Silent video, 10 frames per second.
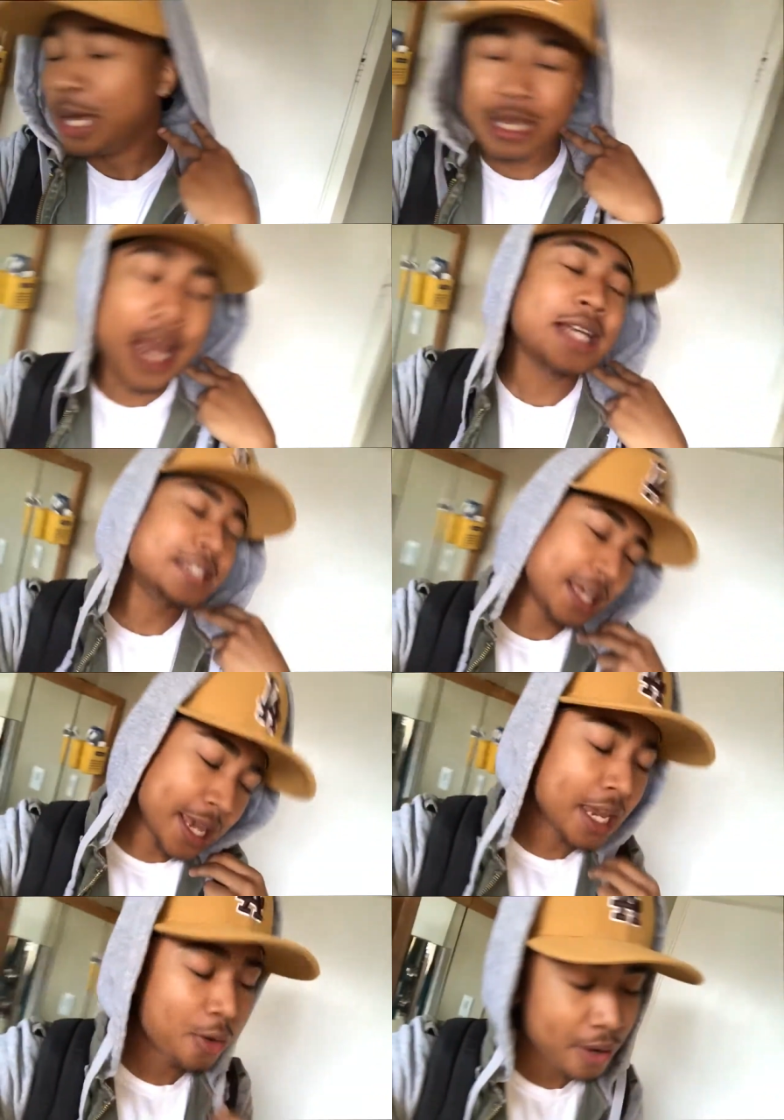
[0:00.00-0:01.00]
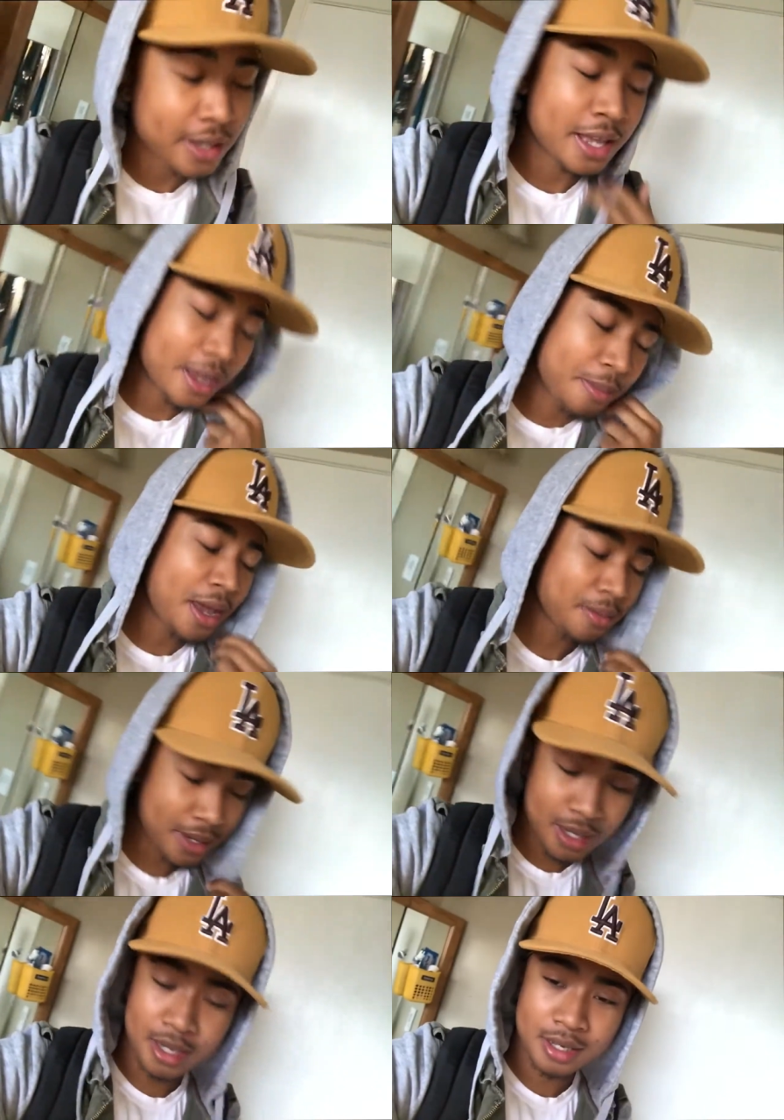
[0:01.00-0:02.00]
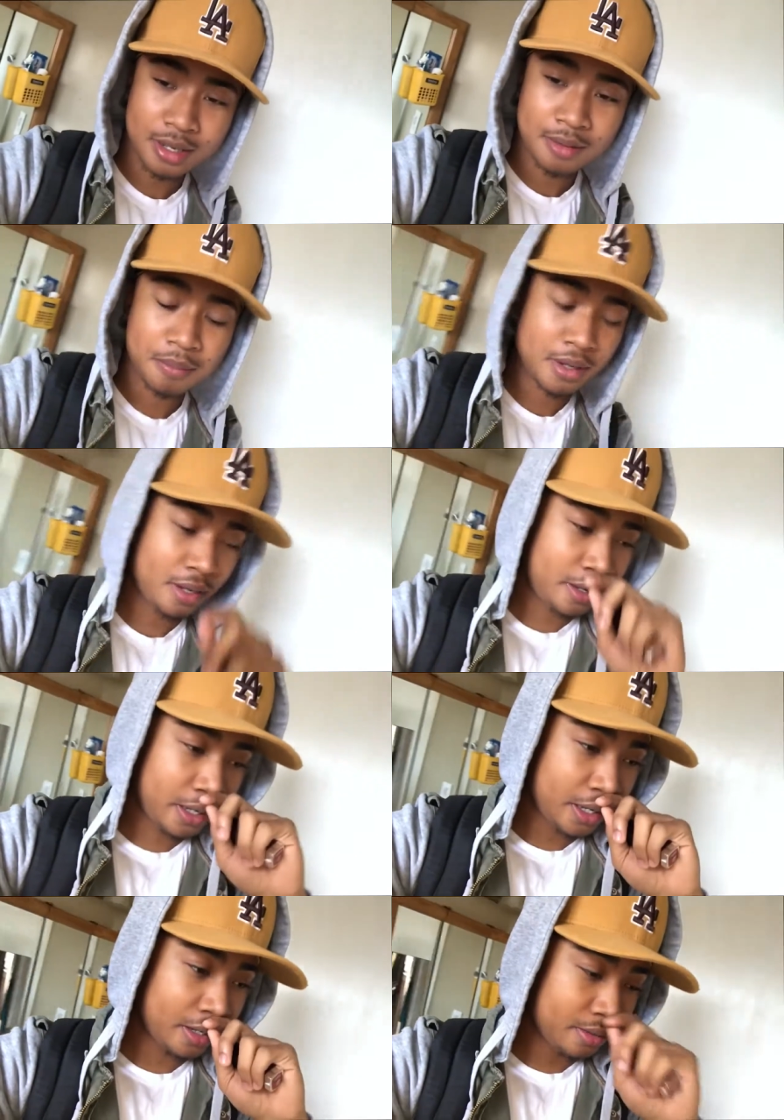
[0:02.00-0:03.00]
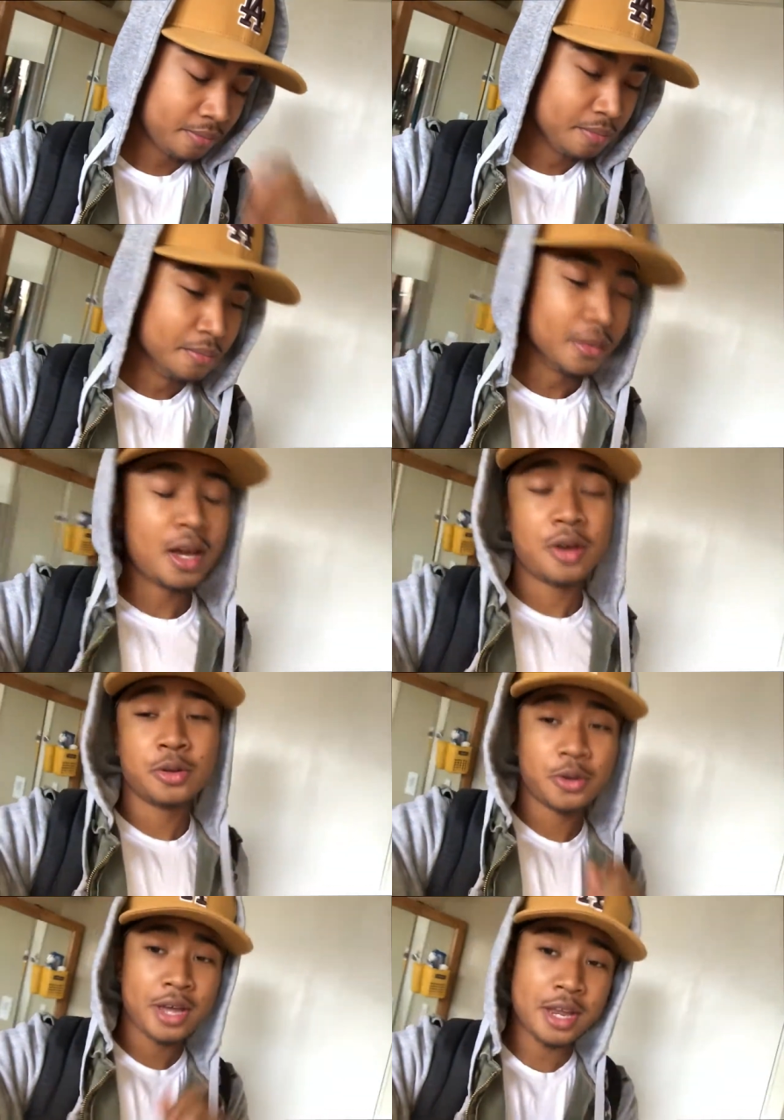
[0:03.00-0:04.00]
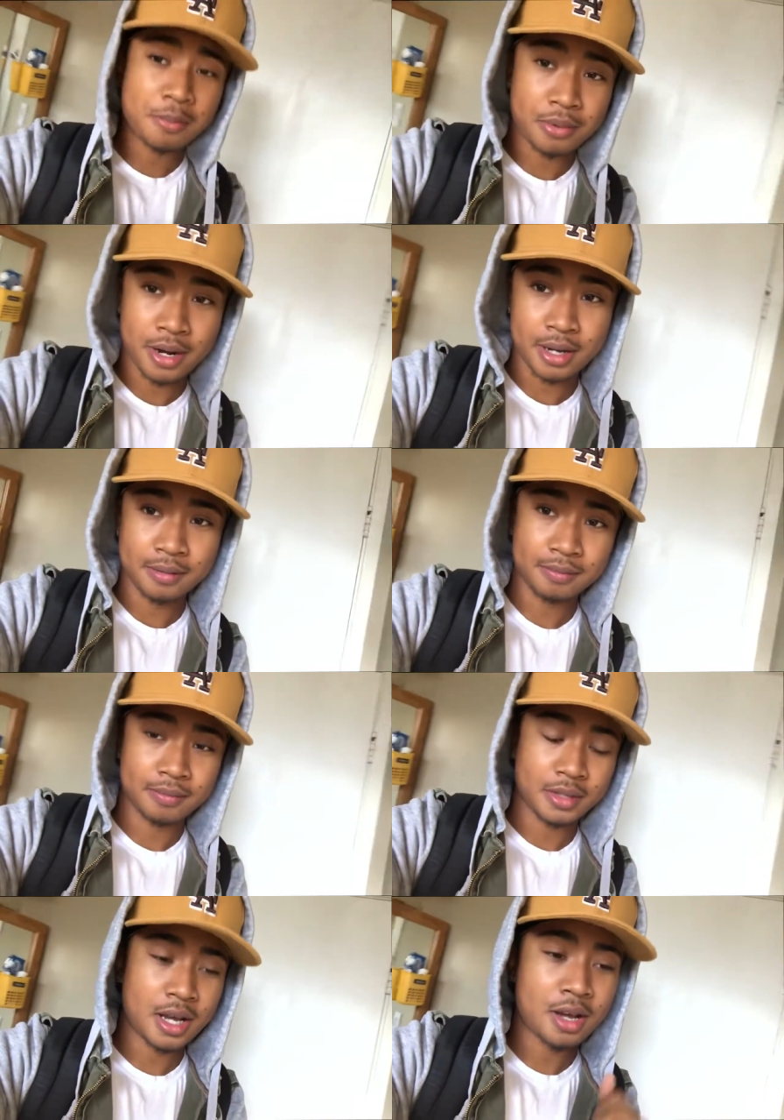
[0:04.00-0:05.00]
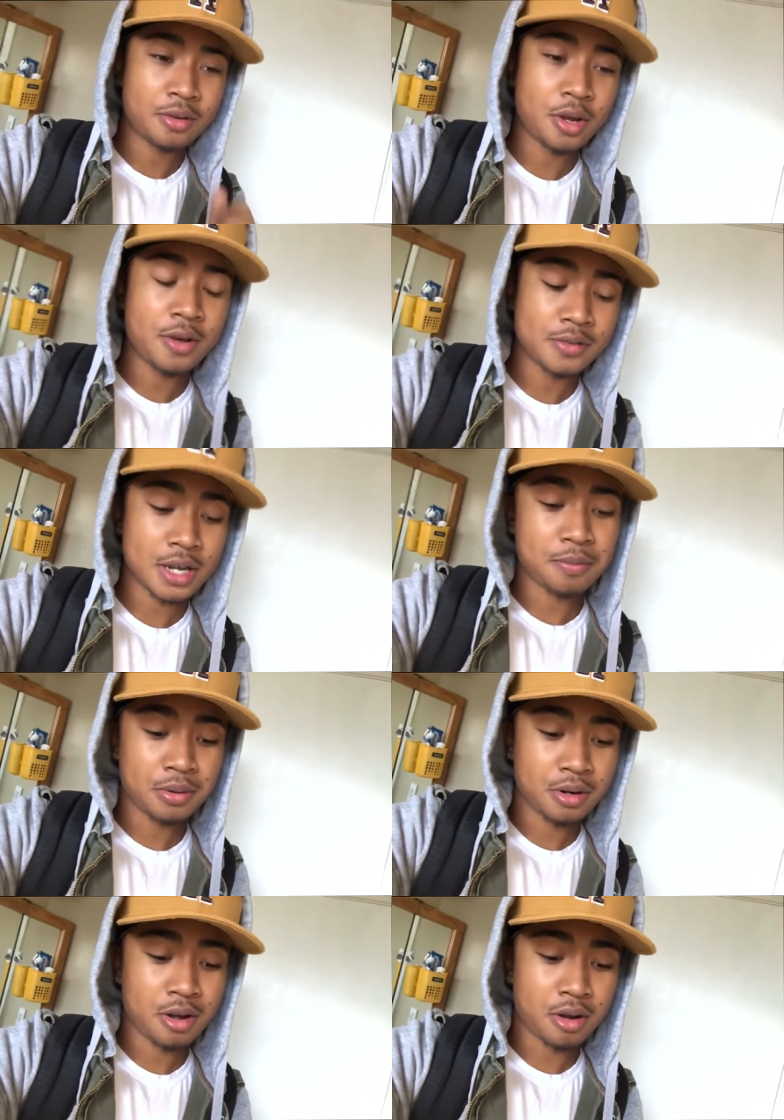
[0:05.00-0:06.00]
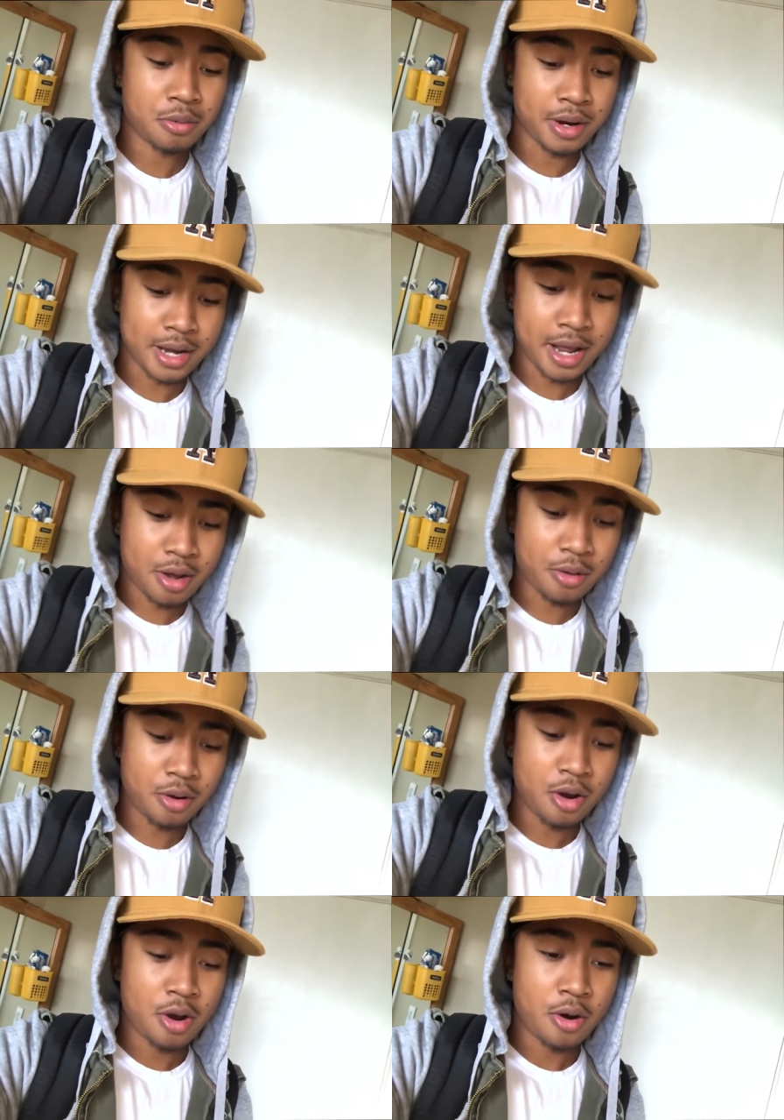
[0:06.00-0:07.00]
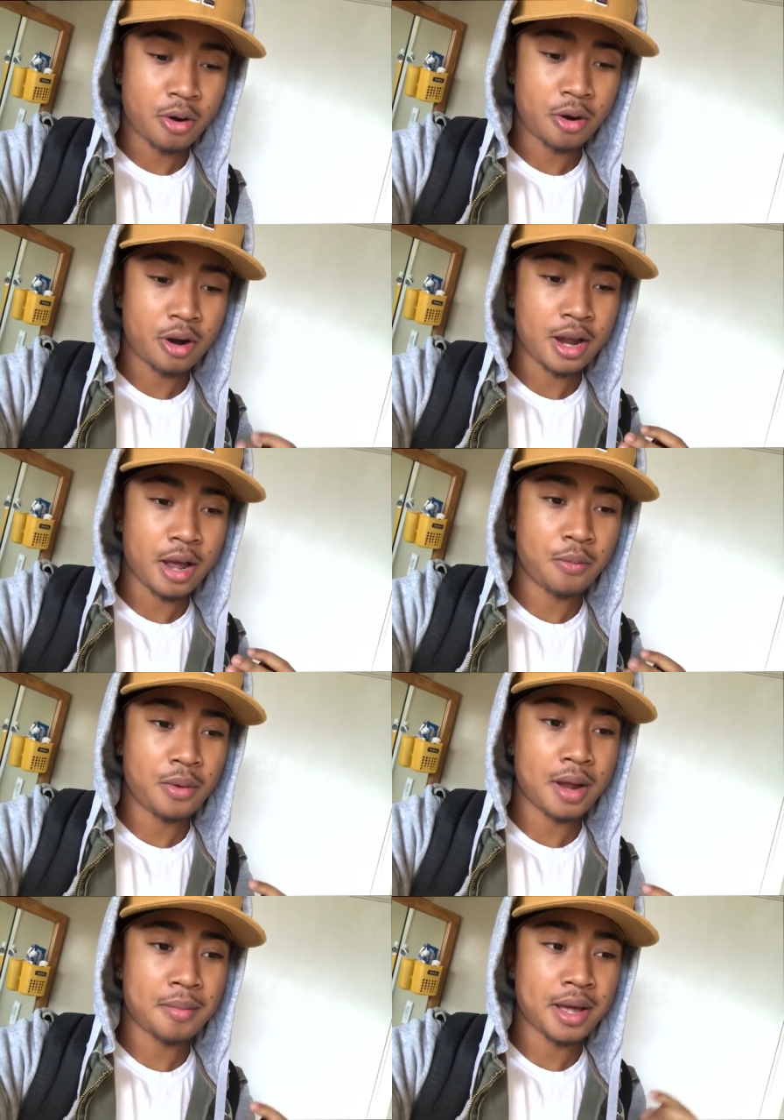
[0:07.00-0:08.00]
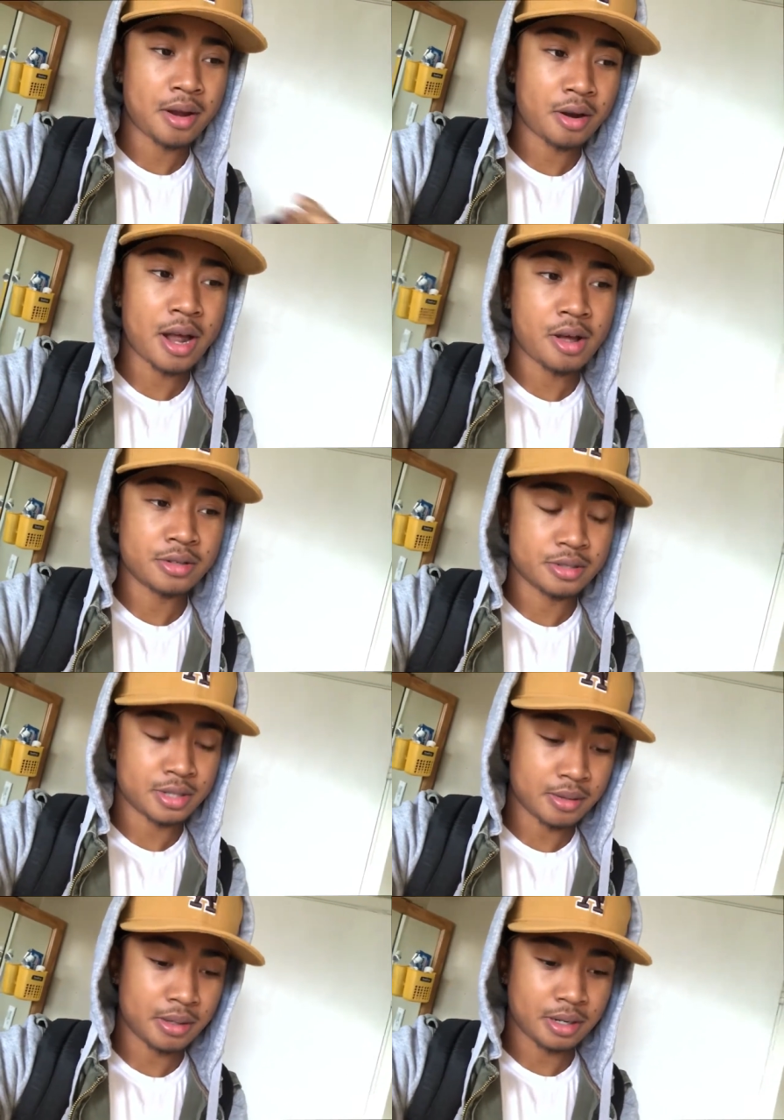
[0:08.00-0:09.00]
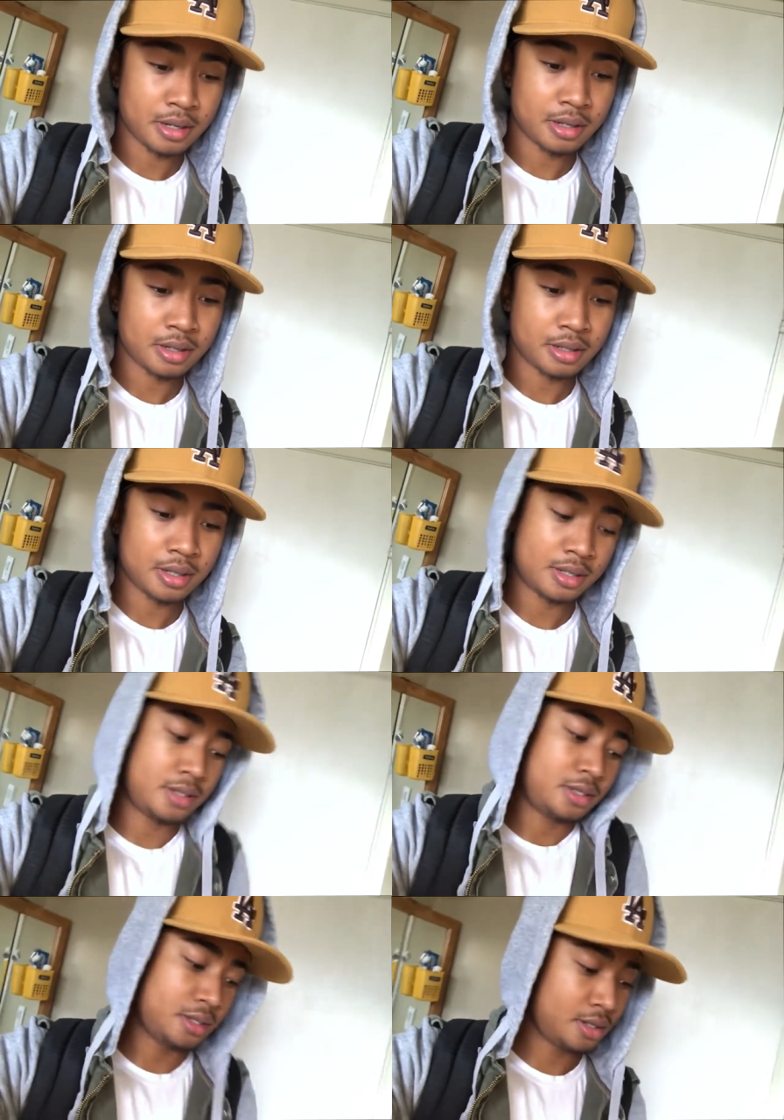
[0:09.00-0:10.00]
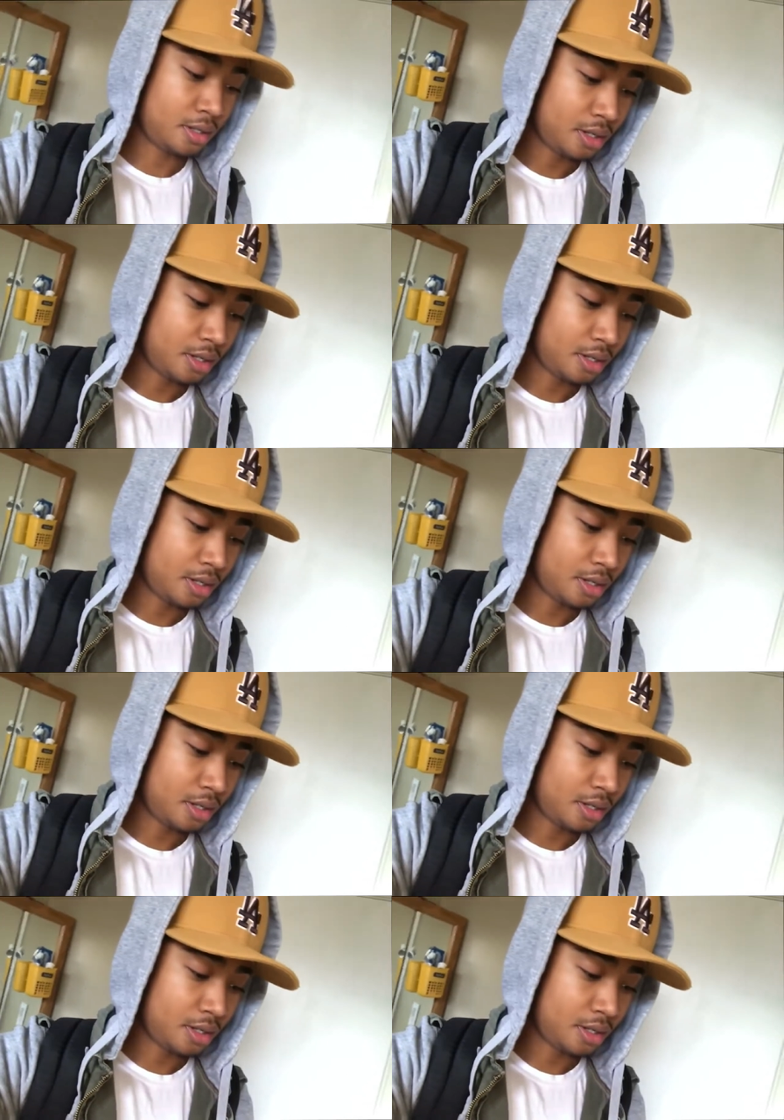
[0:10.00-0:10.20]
Yeah, it's a hickey right there, baby. But look, I don't do a hickey prank. I don't know if I put it on right now or when I'm at her house or something. Cause